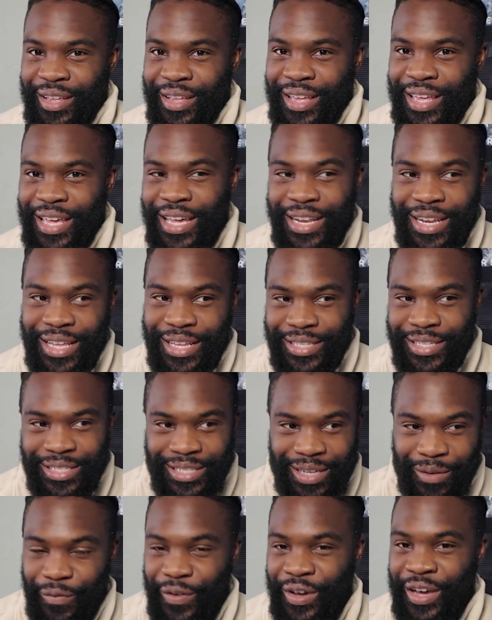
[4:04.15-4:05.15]
he needs
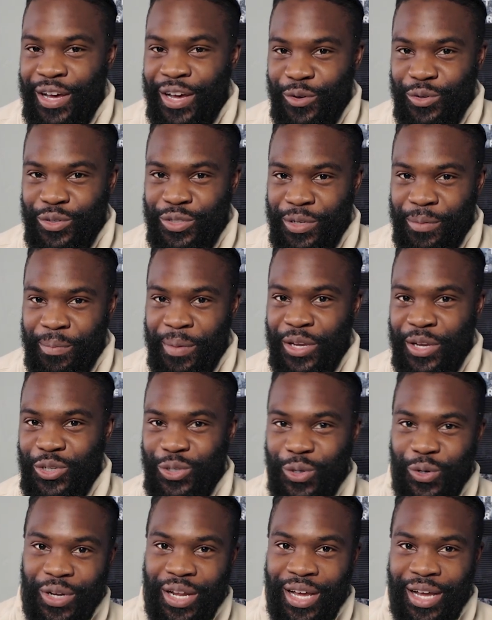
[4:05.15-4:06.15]
something else to make
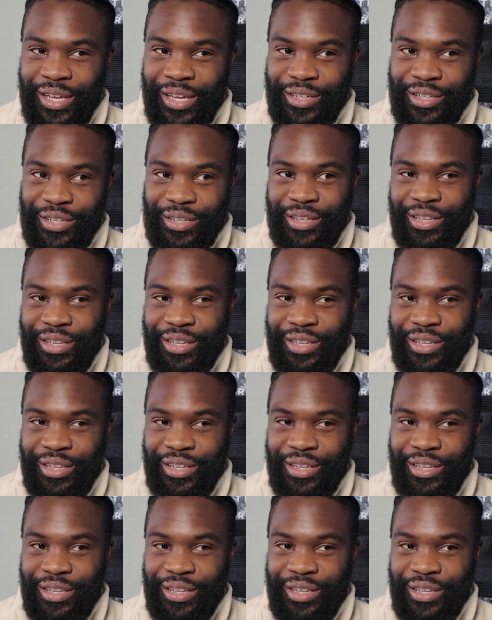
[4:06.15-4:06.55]
sure that